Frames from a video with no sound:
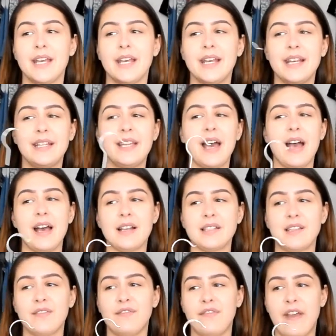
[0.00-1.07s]
it has
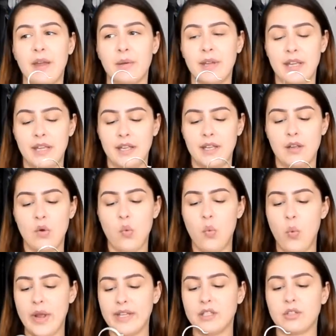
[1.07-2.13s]
a very
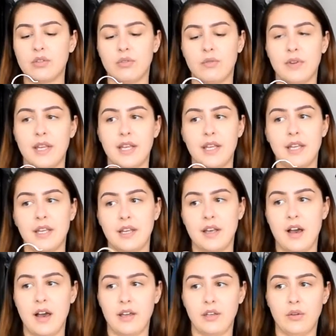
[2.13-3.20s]
wintry
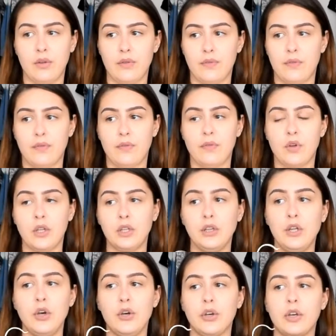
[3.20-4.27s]
kind of
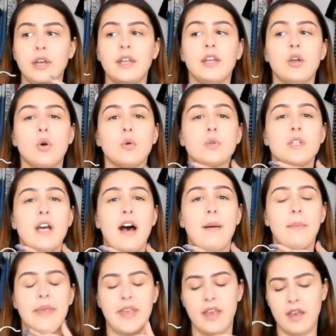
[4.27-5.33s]
look, and it goes
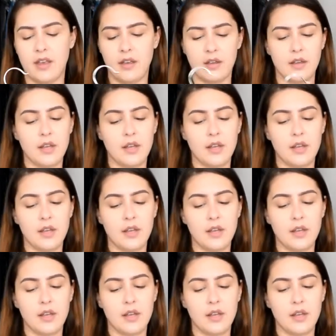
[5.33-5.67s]
up here.